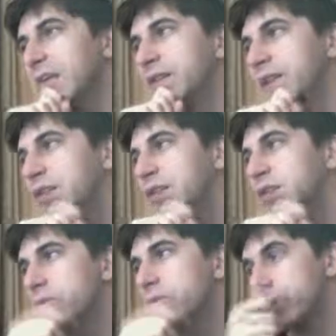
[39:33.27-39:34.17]
that
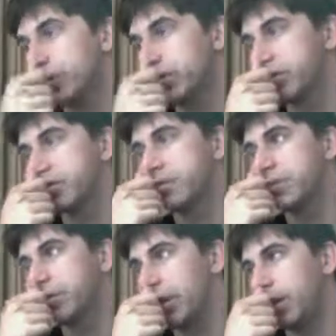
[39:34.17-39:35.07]
stores your
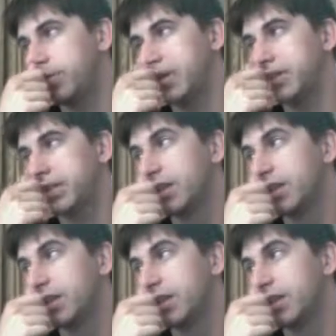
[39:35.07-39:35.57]
scriptable object.